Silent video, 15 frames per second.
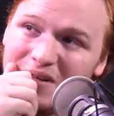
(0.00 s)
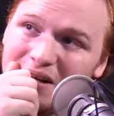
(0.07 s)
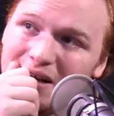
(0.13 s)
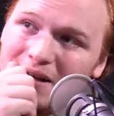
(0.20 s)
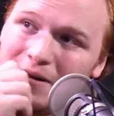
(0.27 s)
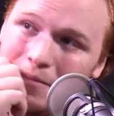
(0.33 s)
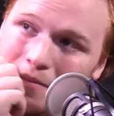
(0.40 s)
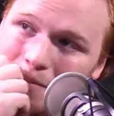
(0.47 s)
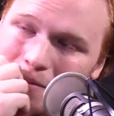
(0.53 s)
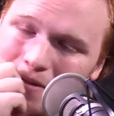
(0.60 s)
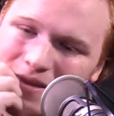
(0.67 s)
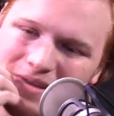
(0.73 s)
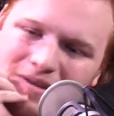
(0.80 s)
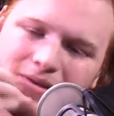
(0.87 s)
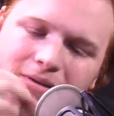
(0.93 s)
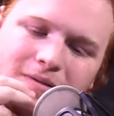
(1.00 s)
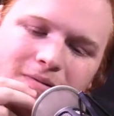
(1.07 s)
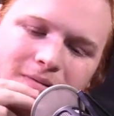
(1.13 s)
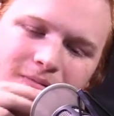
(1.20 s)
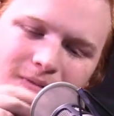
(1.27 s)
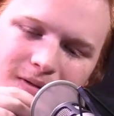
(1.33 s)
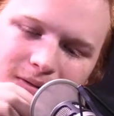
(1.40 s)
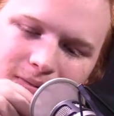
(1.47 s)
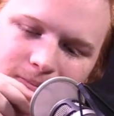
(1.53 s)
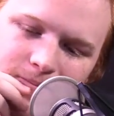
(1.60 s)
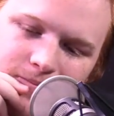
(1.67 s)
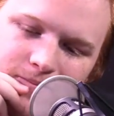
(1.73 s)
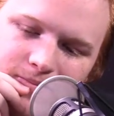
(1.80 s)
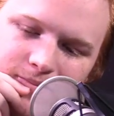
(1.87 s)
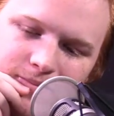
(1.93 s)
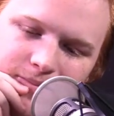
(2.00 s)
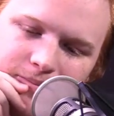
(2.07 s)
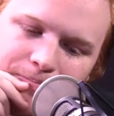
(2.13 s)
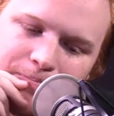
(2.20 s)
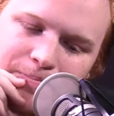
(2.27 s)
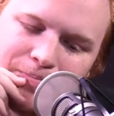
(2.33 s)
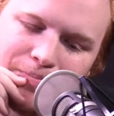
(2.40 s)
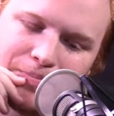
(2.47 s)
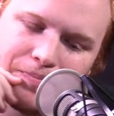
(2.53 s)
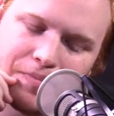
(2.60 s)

I think it's almost over a year or about to hit a year.